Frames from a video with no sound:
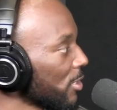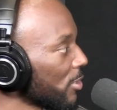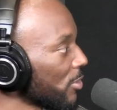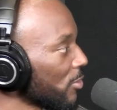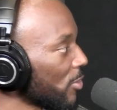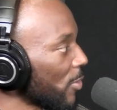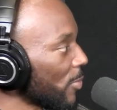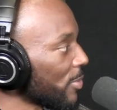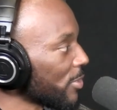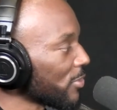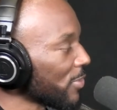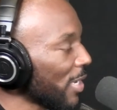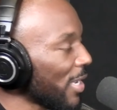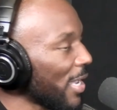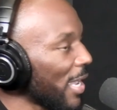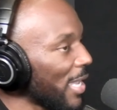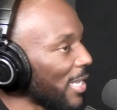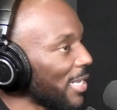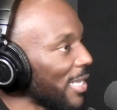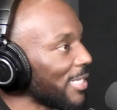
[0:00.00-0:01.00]
You know what I mean? So
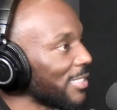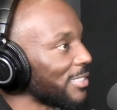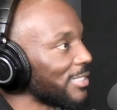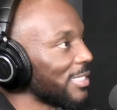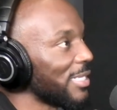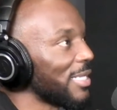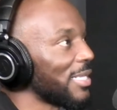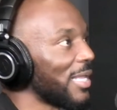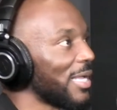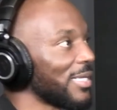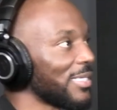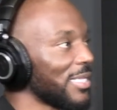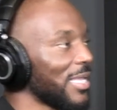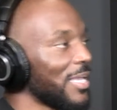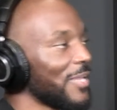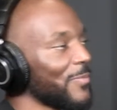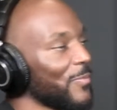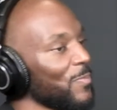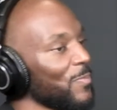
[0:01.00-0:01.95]
I like to say it like that.